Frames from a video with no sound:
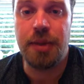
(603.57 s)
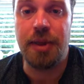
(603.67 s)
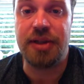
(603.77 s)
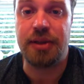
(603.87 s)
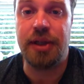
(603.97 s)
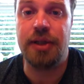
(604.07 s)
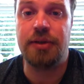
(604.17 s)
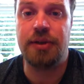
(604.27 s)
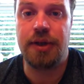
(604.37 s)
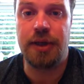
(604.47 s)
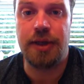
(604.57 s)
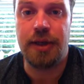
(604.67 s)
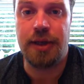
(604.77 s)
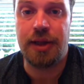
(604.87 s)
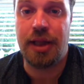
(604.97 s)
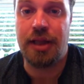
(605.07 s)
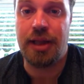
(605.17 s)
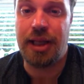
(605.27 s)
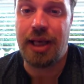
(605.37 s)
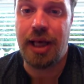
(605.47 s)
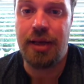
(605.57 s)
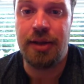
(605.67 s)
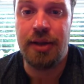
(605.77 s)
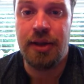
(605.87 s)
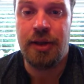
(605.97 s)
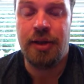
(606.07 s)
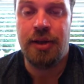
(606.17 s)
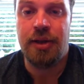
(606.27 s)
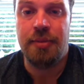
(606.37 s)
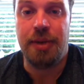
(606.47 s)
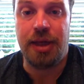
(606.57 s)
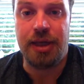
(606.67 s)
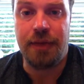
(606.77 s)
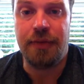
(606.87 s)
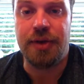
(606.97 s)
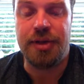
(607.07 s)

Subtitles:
mentally ill, that they can make a difference.